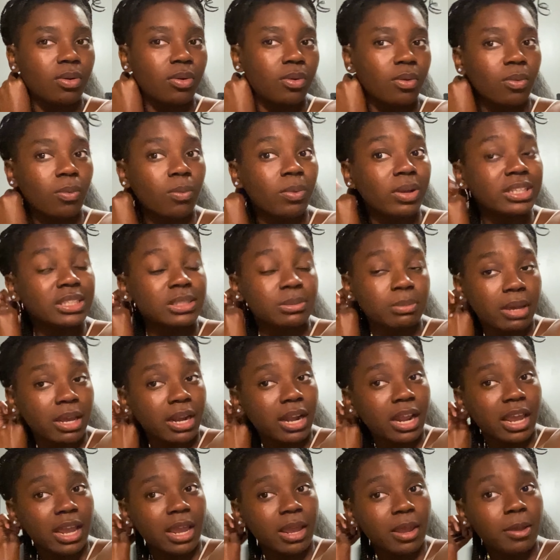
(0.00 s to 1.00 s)
what's my
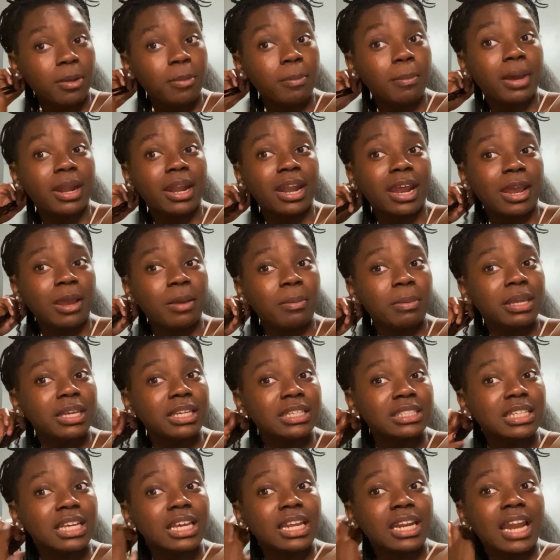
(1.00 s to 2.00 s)
name? My name
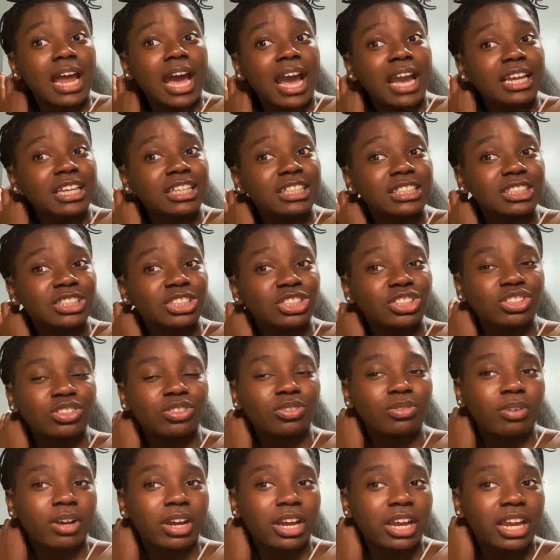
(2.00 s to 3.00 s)
is Aniyah
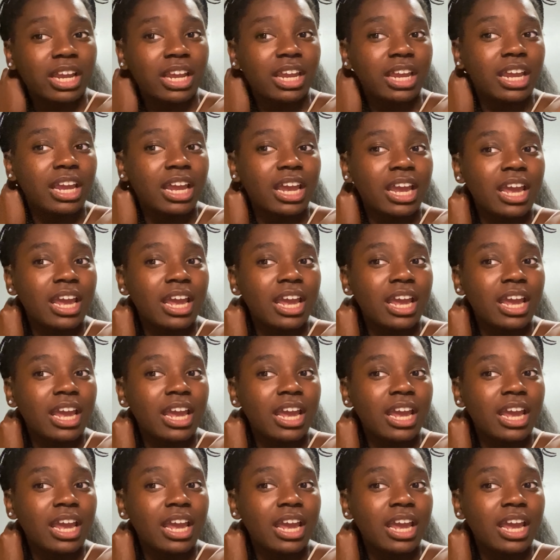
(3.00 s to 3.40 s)
Sarae.